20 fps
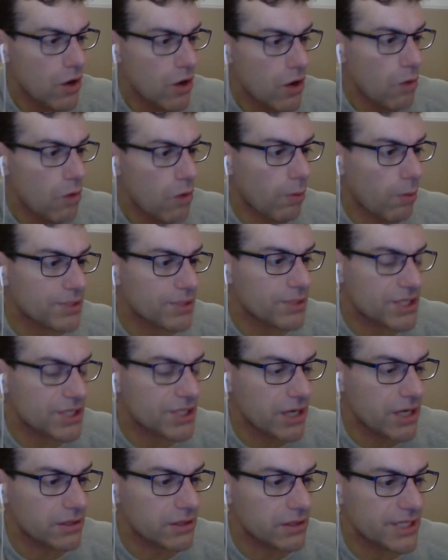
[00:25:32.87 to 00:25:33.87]
What was the
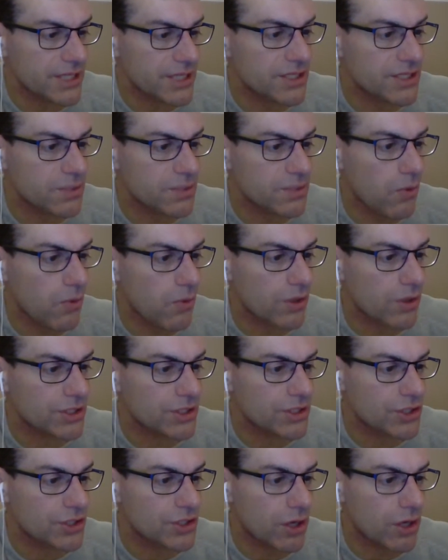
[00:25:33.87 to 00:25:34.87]
total distance
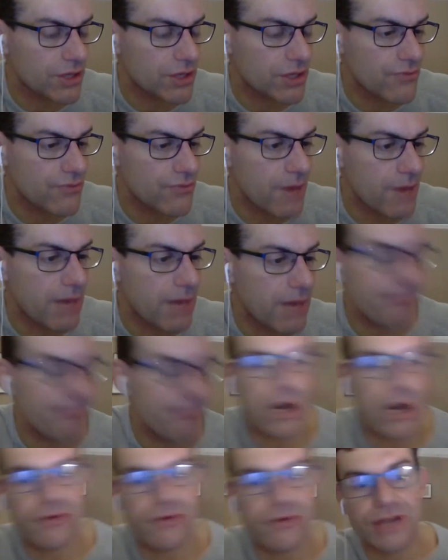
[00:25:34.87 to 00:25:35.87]
walked, jogged, and run by
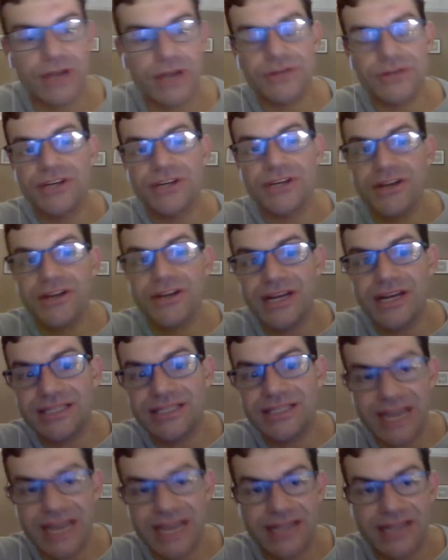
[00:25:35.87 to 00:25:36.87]
parkrunners on New Year's
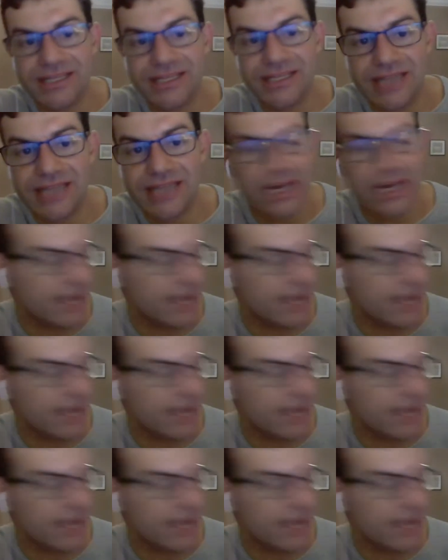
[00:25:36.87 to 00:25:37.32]
Day this year?